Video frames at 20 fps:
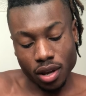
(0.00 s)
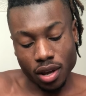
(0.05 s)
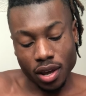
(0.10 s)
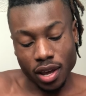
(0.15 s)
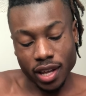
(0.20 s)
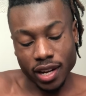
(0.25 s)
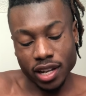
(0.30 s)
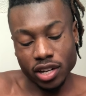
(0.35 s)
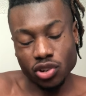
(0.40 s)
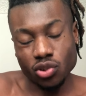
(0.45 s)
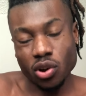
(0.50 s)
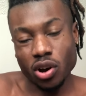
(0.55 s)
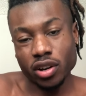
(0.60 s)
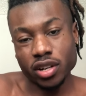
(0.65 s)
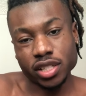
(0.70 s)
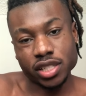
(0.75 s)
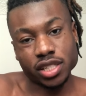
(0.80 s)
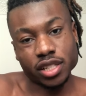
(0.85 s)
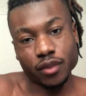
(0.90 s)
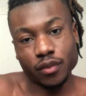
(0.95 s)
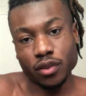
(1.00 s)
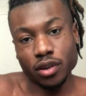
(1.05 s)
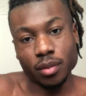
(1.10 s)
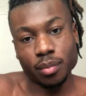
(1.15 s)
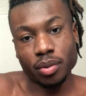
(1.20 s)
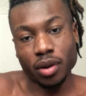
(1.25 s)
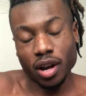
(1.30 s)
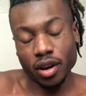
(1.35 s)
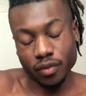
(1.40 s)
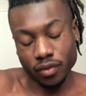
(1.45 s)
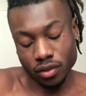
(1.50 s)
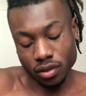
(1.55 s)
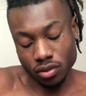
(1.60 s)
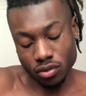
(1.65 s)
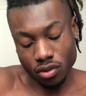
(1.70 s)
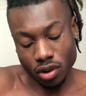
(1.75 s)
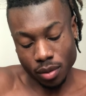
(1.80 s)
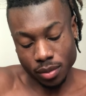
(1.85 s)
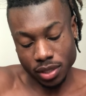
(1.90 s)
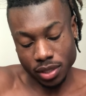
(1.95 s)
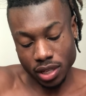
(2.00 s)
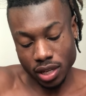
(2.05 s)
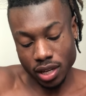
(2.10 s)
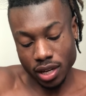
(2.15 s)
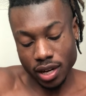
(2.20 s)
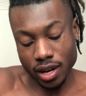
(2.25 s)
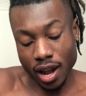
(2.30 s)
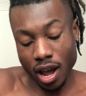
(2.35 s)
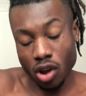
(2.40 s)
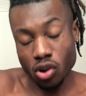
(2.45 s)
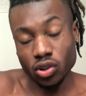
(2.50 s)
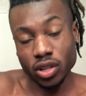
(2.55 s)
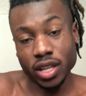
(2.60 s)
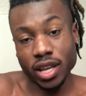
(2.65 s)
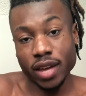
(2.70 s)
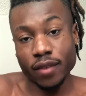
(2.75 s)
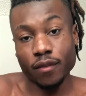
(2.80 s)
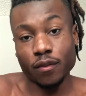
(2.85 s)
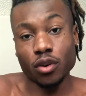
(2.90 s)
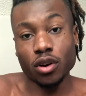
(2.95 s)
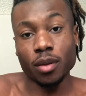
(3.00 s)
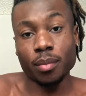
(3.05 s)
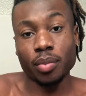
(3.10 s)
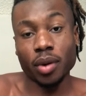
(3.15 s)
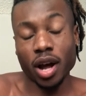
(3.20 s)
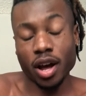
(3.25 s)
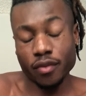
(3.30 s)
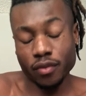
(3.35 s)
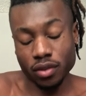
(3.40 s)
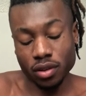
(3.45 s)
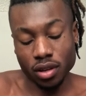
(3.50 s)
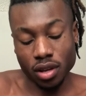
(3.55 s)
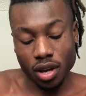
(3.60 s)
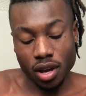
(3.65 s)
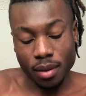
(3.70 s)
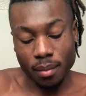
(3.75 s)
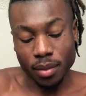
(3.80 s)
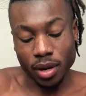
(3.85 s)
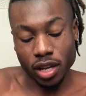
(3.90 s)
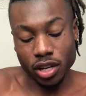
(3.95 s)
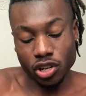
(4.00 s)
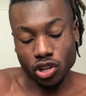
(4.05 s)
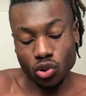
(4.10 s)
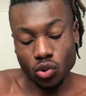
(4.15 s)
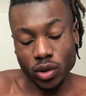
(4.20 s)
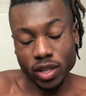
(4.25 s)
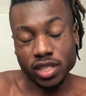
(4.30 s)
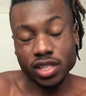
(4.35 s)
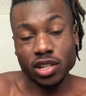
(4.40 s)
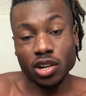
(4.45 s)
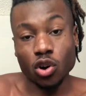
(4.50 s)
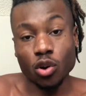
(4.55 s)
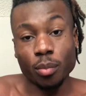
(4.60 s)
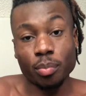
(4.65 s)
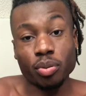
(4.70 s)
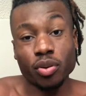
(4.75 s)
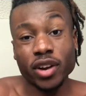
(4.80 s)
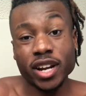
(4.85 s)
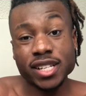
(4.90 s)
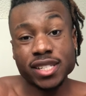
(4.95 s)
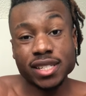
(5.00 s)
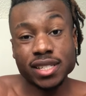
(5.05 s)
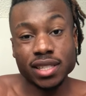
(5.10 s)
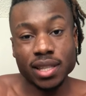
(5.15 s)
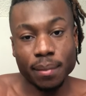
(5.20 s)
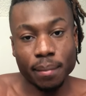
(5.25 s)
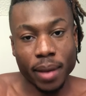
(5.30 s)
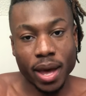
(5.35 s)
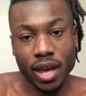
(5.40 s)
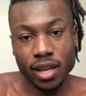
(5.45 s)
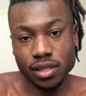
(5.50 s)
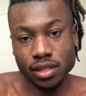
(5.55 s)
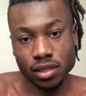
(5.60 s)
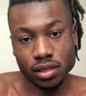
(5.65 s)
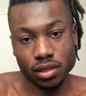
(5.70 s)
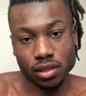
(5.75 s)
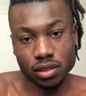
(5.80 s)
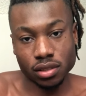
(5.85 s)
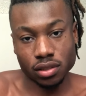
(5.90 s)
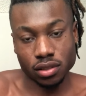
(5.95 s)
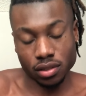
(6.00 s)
And they do all this shit for a profit. You know what I'm saying? And not only for a profit, but they do it to oppress the masses.